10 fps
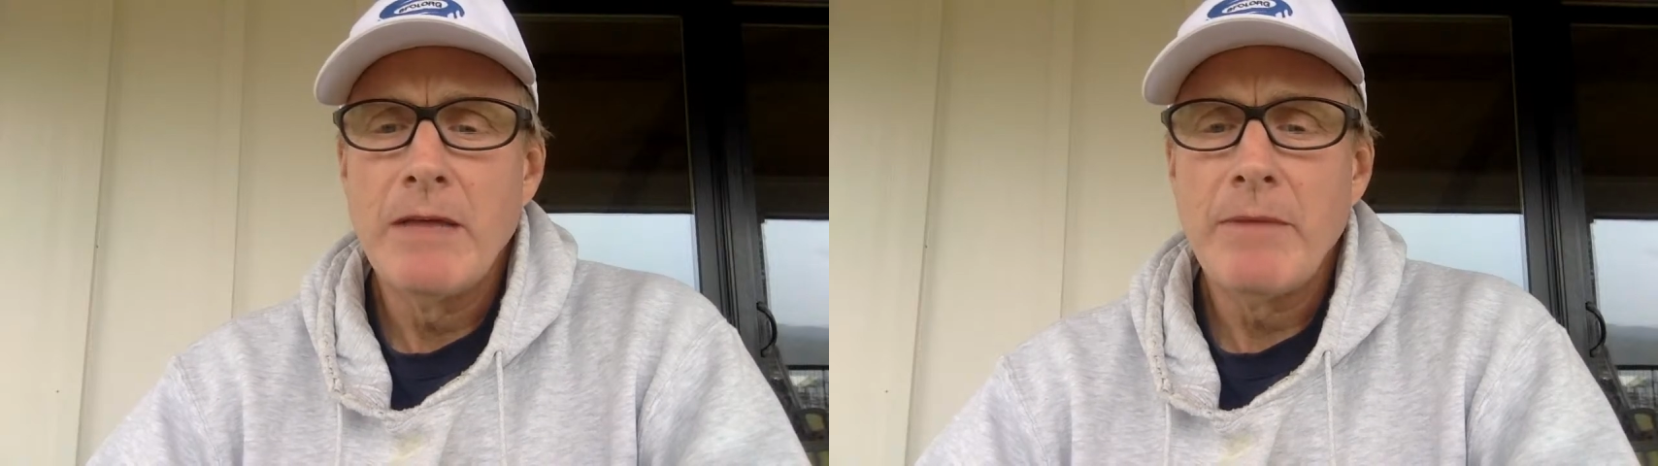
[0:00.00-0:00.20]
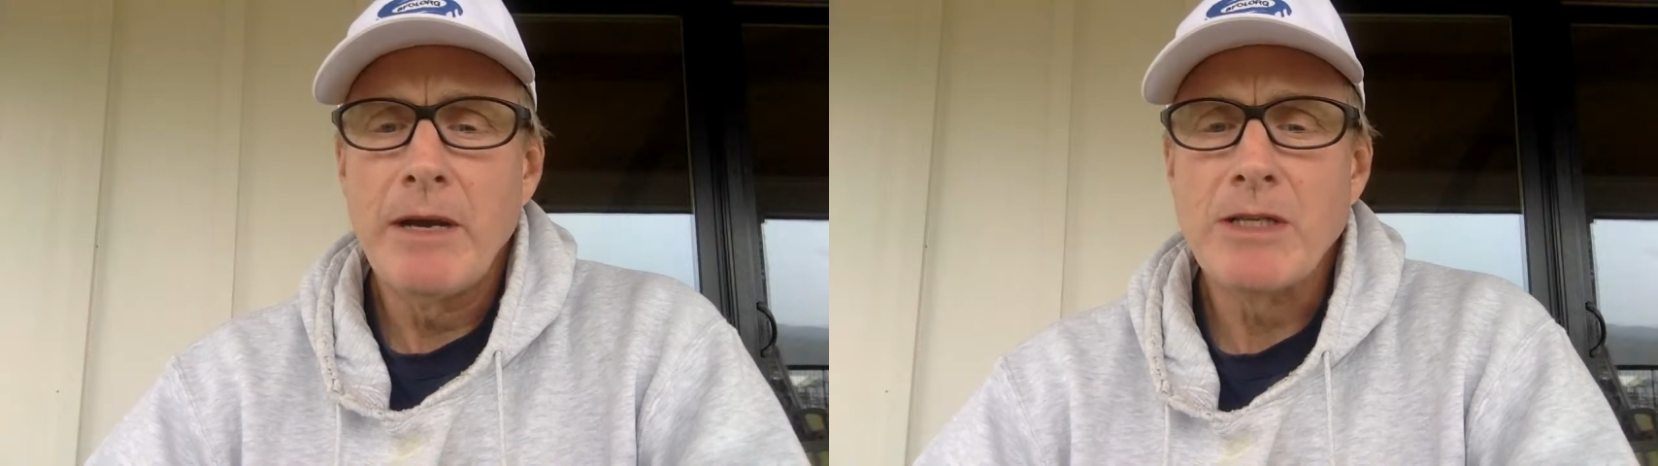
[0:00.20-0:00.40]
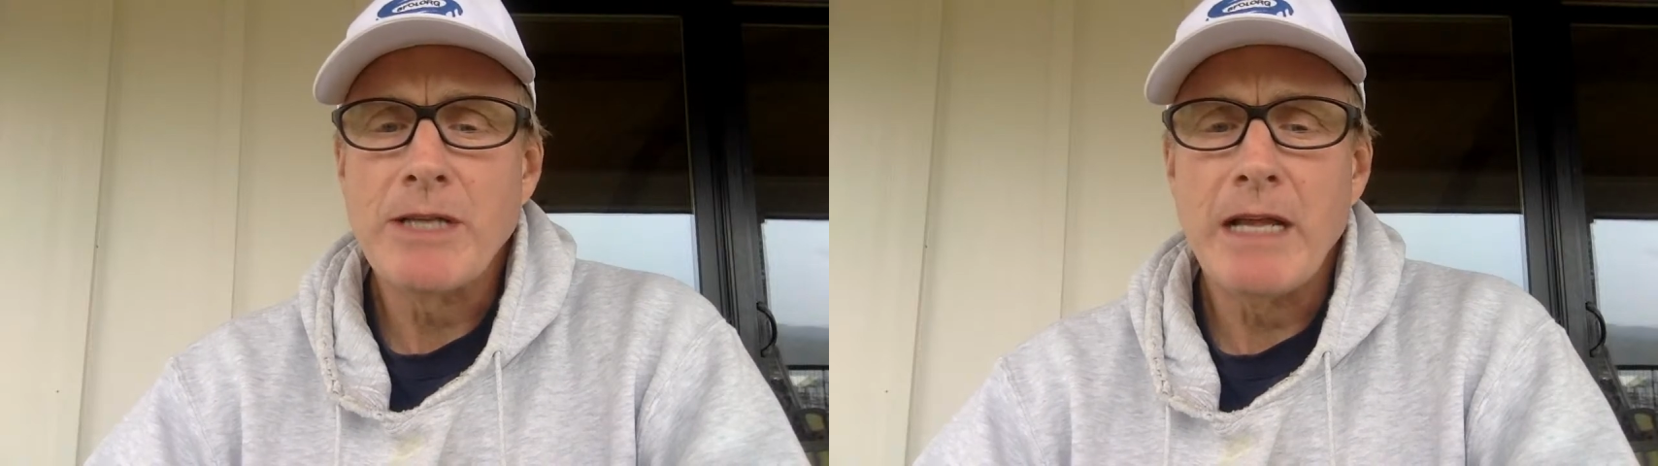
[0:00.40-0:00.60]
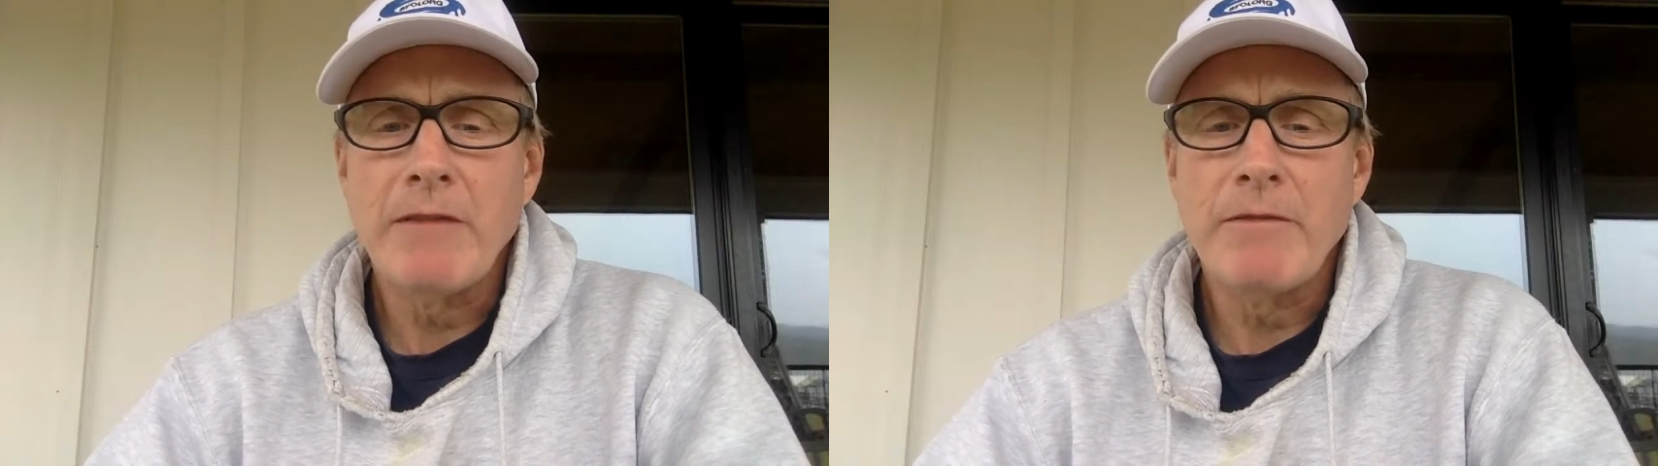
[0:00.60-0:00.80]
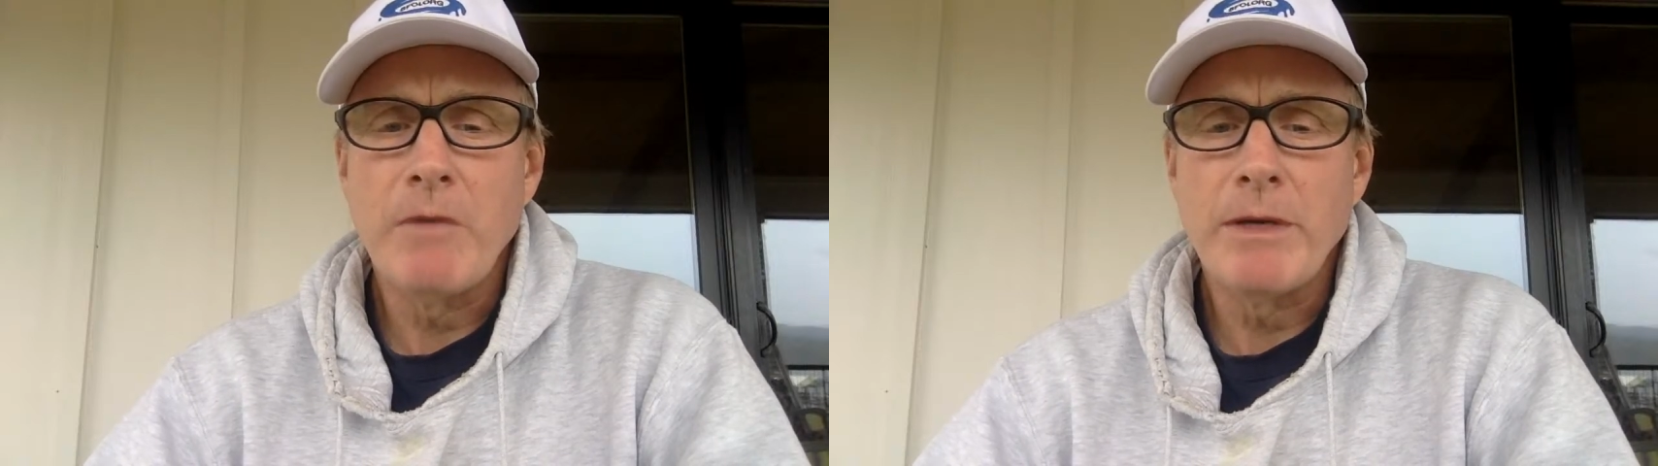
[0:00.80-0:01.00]
Paris,
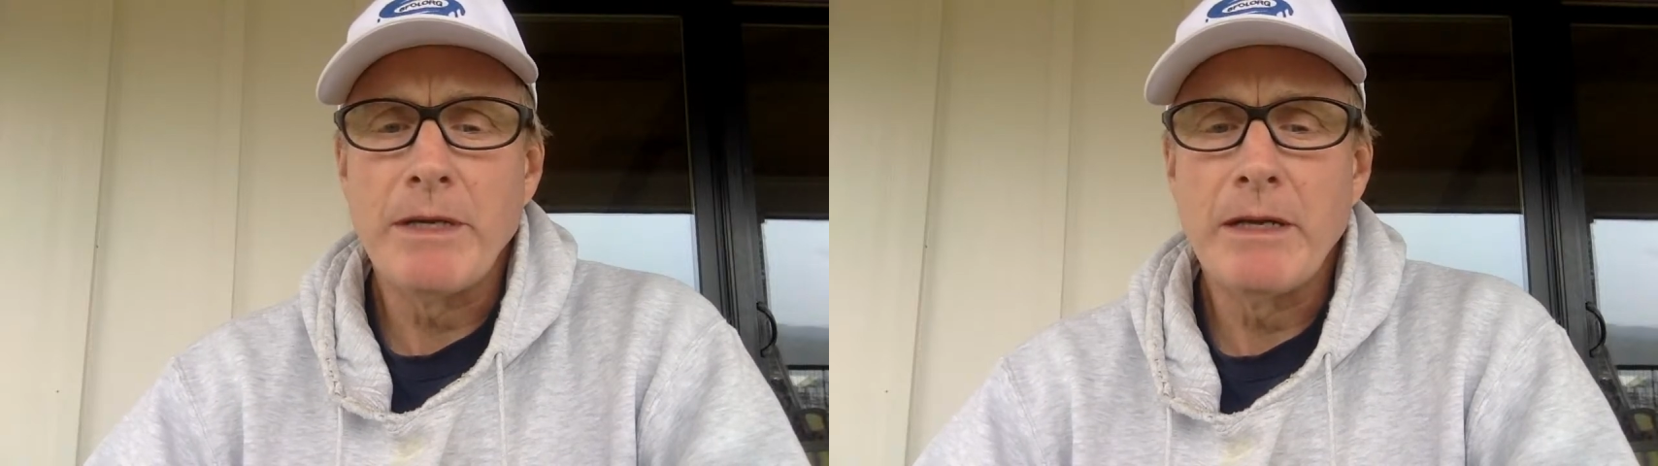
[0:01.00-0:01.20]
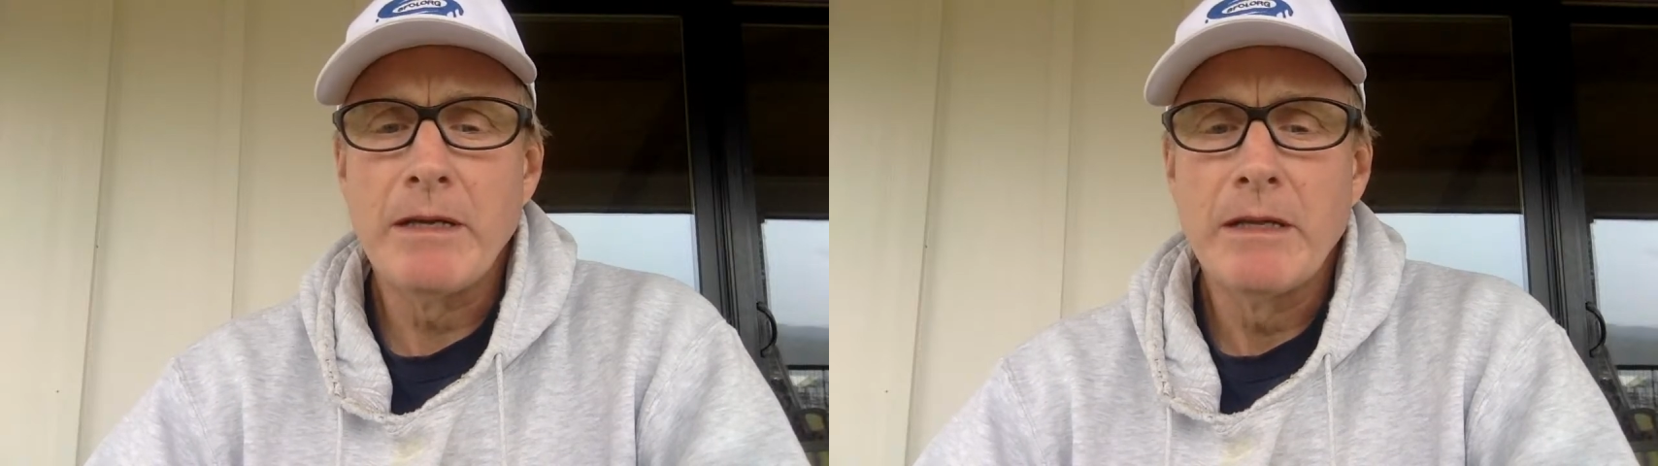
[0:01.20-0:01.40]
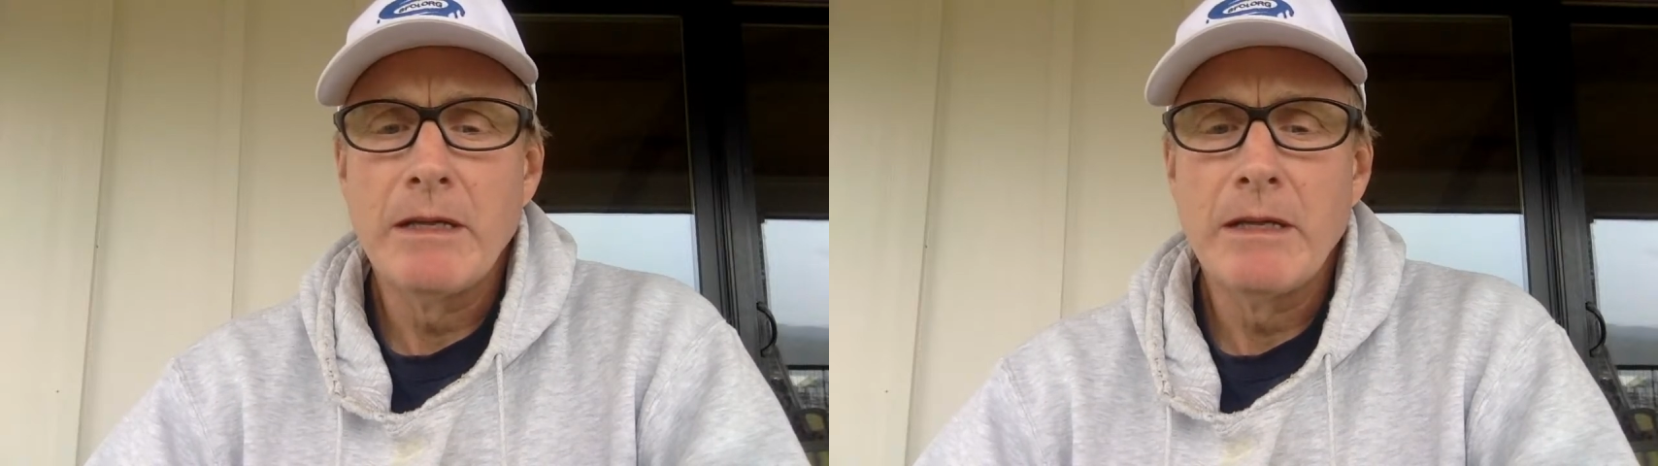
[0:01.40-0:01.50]
California,